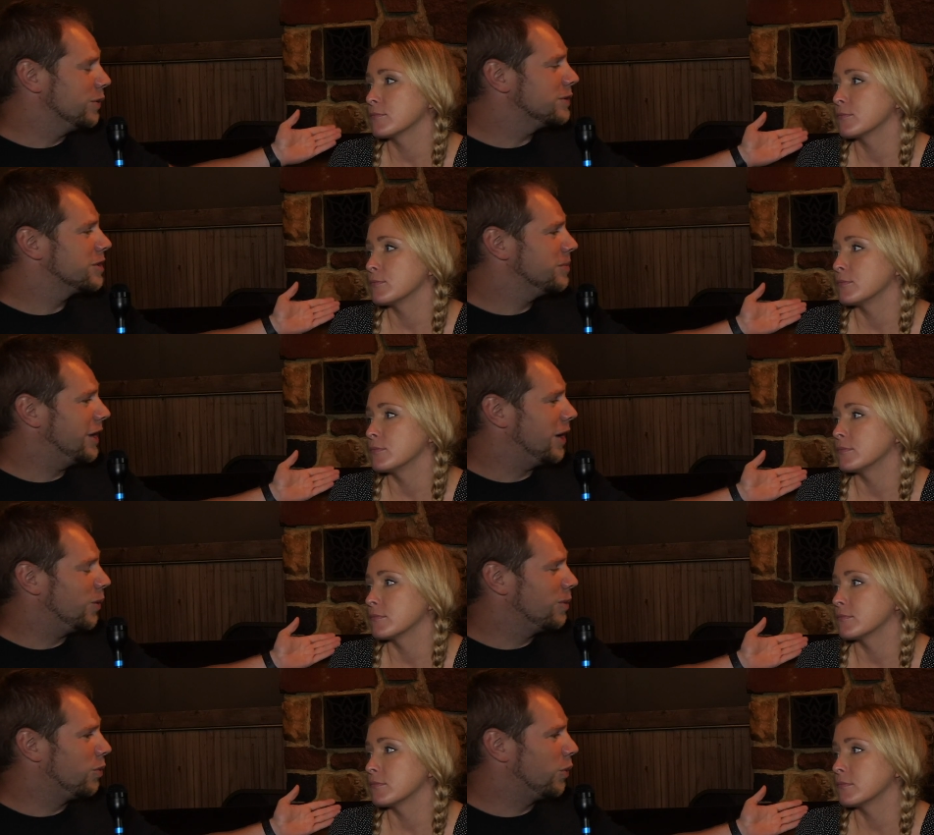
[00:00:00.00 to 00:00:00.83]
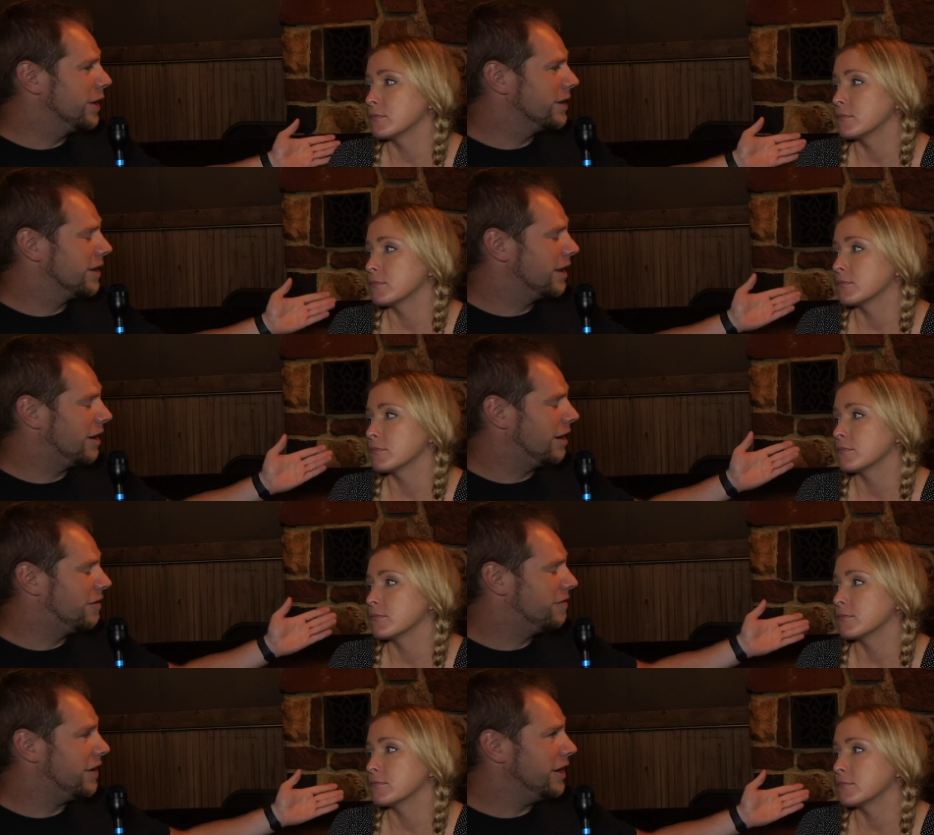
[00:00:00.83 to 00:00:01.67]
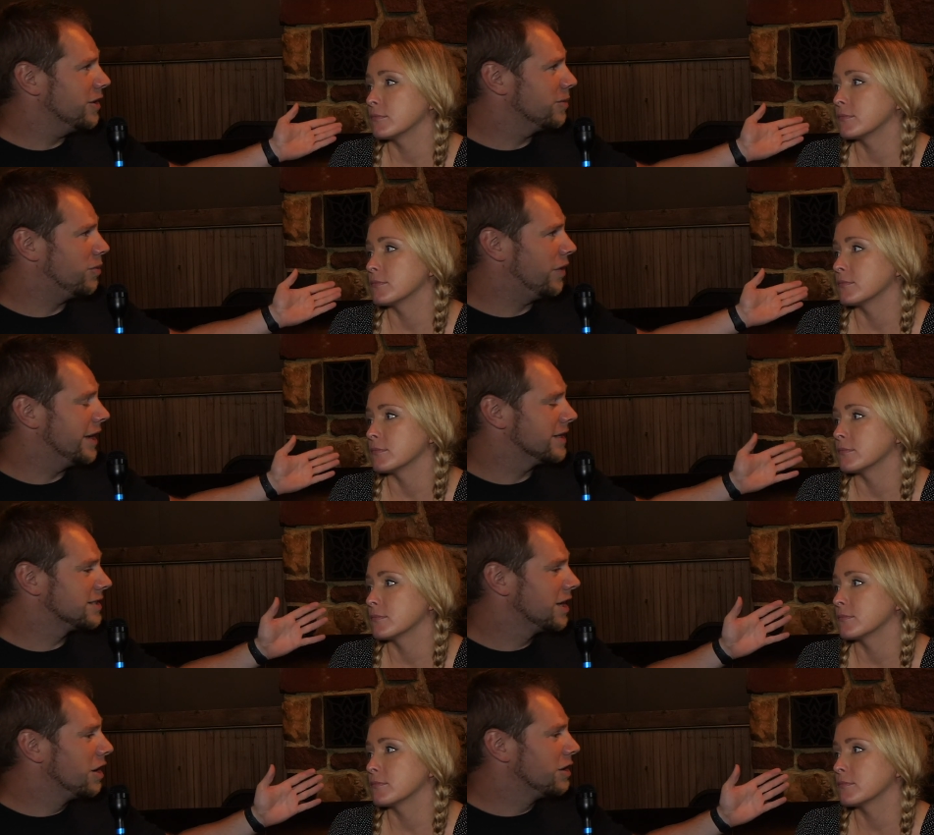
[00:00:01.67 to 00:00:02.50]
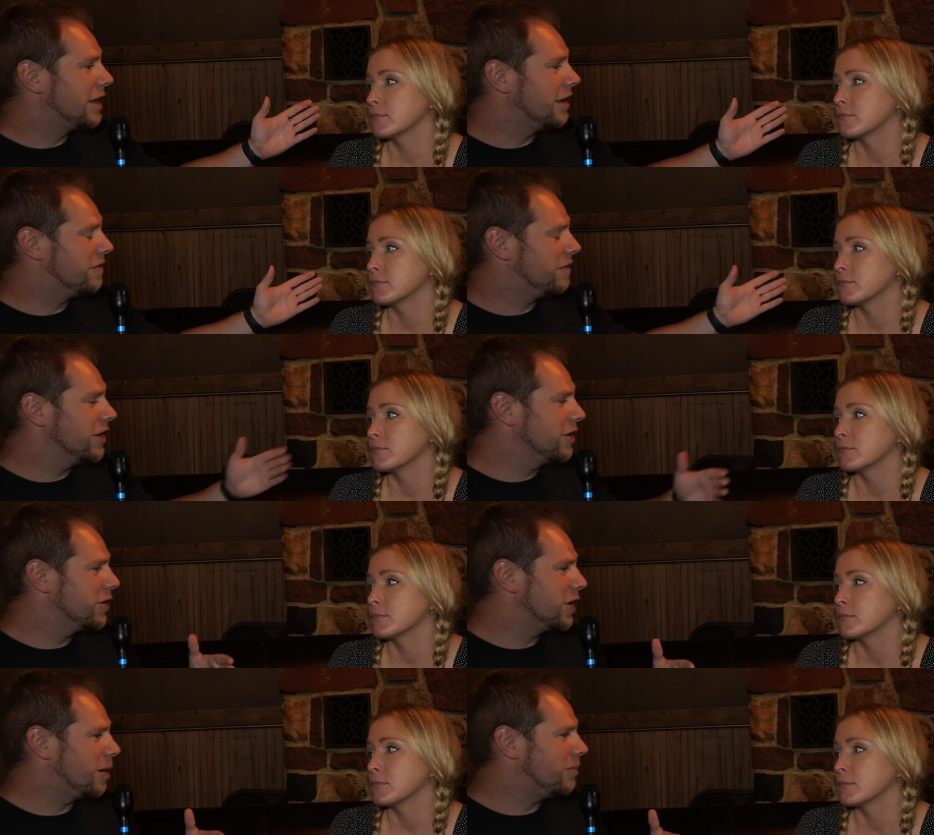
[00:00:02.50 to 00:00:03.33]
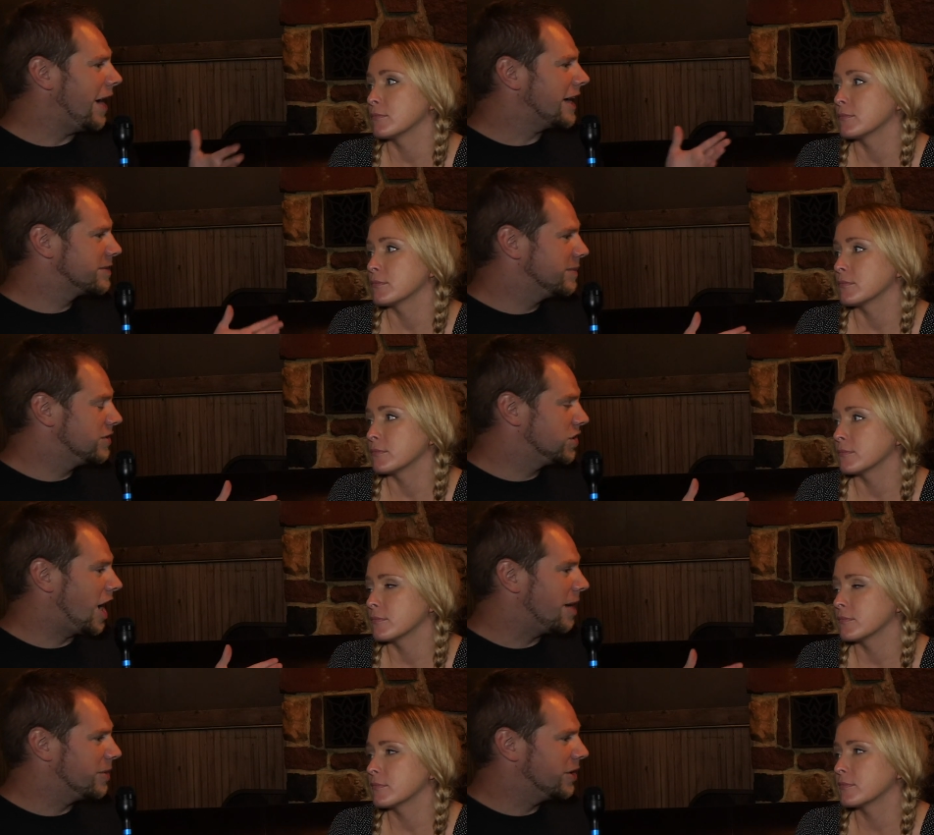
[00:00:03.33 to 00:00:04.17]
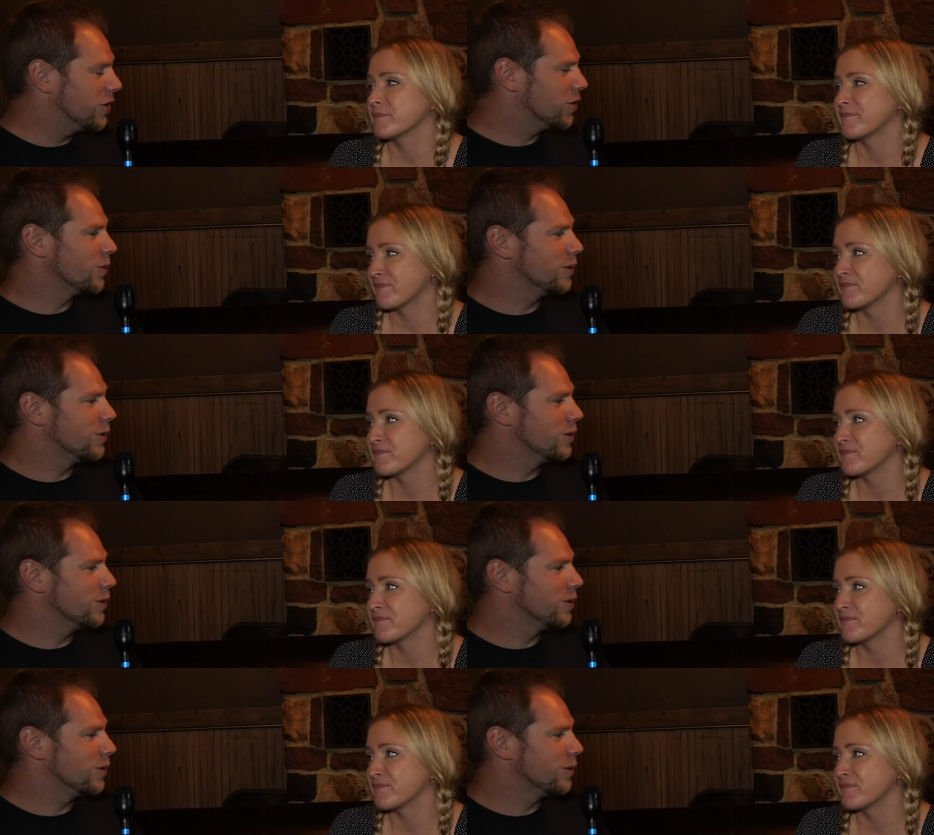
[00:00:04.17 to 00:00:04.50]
Speaker 1: used to be at one point a fireplace that fired a blacksmith shop here in